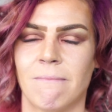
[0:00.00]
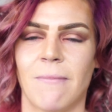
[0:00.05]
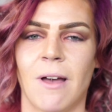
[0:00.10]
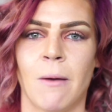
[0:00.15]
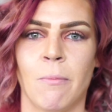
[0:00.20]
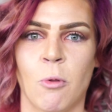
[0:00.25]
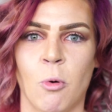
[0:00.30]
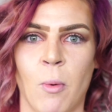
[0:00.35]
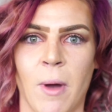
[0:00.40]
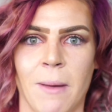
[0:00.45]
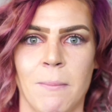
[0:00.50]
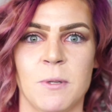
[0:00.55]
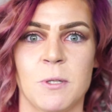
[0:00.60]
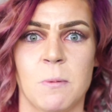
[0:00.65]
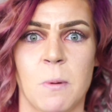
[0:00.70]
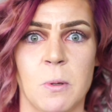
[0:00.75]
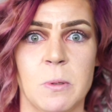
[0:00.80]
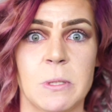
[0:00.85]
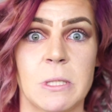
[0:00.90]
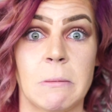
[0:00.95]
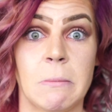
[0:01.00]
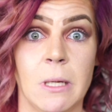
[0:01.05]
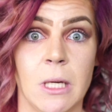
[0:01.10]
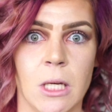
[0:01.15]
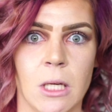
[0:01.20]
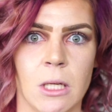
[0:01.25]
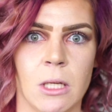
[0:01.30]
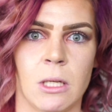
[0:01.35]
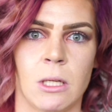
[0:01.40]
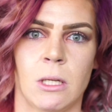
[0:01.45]
I'm the way I'm supposed to
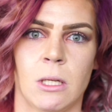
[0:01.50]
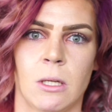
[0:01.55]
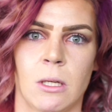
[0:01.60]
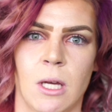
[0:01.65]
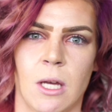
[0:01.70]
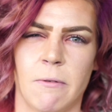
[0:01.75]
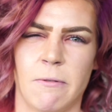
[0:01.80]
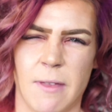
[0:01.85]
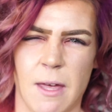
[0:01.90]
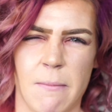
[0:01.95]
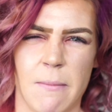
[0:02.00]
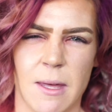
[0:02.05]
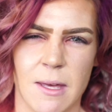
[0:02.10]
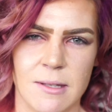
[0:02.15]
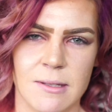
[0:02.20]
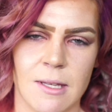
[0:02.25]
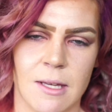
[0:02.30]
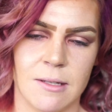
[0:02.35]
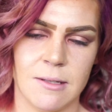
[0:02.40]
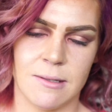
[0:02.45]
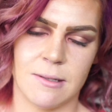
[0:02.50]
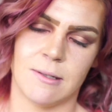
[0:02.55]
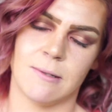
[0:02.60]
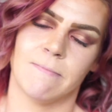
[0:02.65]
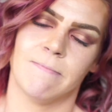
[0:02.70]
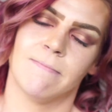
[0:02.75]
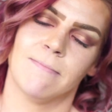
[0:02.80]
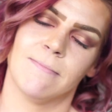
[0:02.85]
be, if that makes sense.